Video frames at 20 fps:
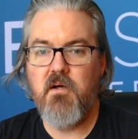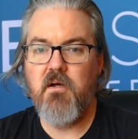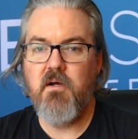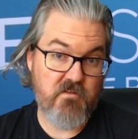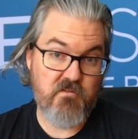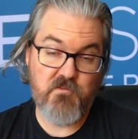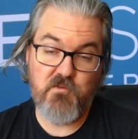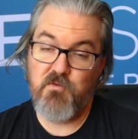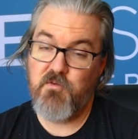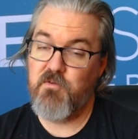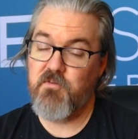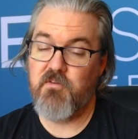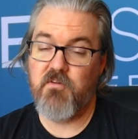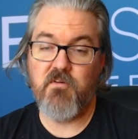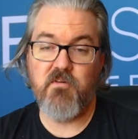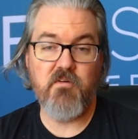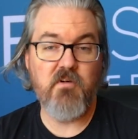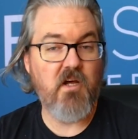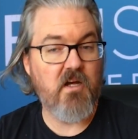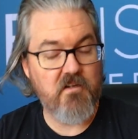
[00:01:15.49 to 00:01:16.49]
These tools
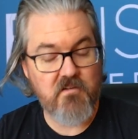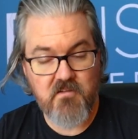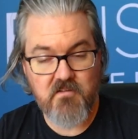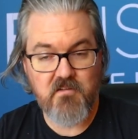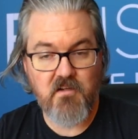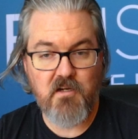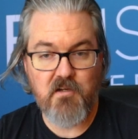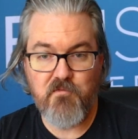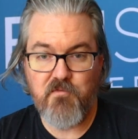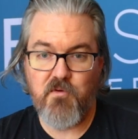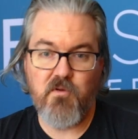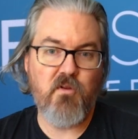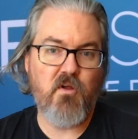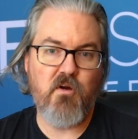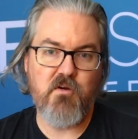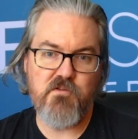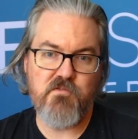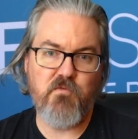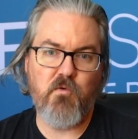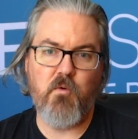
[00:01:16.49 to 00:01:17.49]
are not designed for
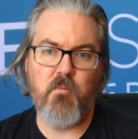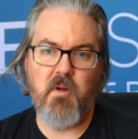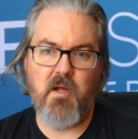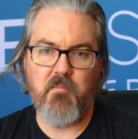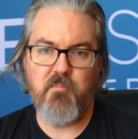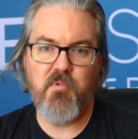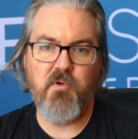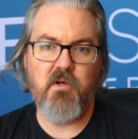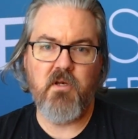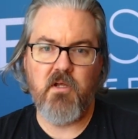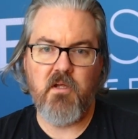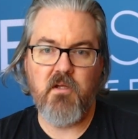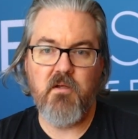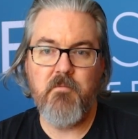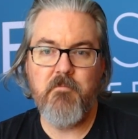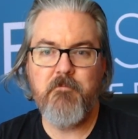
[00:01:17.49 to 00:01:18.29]
large format printing.